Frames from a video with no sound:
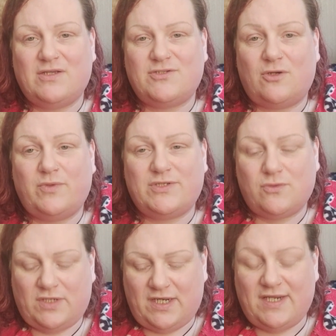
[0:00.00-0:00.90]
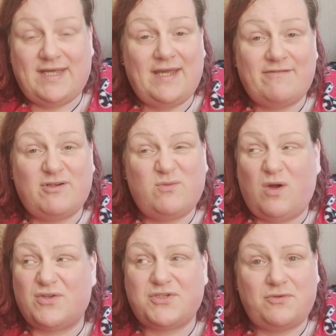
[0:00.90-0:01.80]
So we're talking a year and
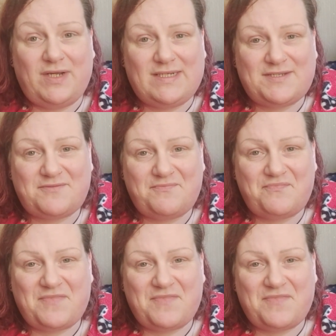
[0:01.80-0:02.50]
what, 2 weeks,